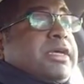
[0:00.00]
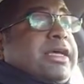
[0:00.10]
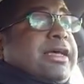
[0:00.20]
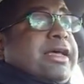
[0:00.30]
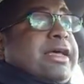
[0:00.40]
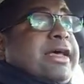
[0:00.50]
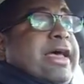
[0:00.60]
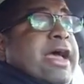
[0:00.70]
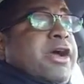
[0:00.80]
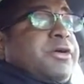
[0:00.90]

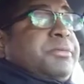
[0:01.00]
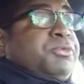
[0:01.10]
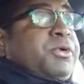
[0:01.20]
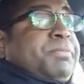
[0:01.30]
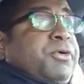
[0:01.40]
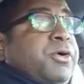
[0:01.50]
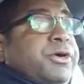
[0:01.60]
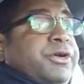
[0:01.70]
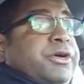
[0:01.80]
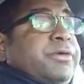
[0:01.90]
Arab
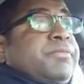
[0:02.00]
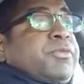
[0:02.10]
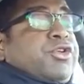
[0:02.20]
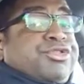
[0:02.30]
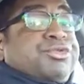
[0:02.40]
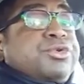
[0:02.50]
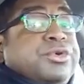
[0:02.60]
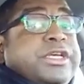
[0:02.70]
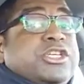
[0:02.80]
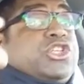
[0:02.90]
reporter
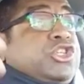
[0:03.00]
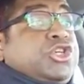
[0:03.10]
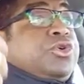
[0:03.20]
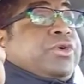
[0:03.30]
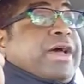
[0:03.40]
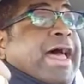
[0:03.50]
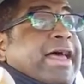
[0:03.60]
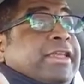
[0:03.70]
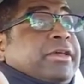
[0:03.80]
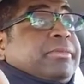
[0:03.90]
threw his shoe
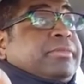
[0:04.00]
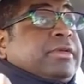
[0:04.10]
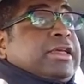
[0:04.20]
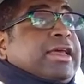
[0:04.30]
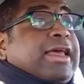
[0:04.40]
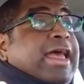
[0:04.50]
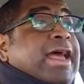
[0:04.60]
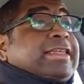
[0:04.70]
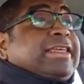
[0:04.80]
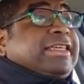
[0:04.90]
at him,
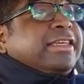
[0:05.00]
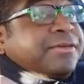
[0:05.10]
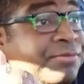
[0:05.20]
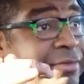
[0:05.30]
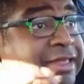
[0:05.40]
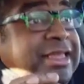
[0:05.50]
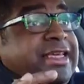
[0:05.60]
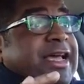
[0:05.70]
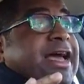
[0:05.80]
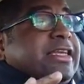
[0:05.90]
and he
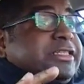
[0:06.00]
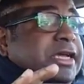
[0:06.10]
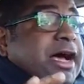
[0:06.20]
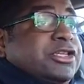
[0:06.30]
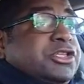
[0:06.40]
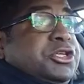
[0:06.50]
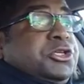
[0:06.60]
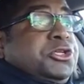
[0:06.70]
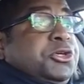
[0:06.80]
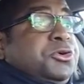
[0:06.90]
kind of dodged the
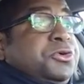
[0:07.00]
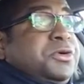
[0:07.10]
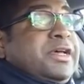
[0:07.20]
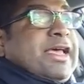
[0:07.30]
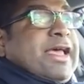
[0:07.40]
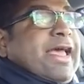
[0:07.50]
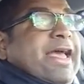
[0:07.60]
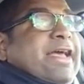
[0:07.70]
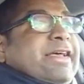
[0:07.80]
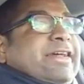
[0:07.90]
shoe.
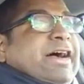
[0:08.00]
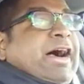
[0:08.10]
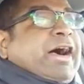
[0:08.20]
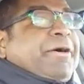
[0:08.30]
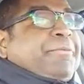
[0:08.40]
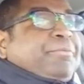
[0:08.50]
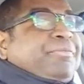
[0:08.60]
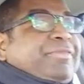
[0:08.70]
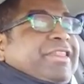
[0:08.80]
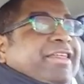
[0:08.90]

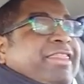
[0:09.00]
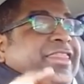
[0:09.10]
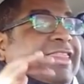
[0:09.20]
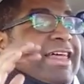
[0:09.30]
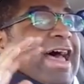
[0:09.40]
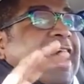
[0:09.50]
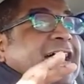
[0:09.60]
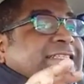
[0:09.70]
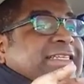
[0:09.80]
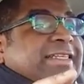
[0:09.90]

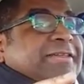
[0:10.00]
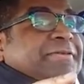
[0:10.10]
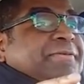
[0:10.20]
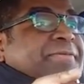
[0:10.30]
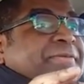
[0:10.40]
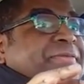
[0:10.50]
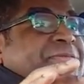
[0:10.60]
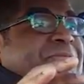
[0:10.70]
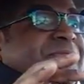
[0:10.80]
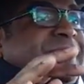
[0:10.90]
That
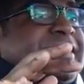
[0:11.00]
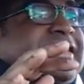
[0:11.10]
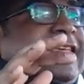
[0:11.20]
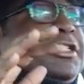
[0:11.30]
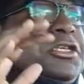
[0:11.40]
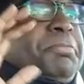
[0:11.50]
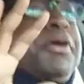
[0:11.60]
is a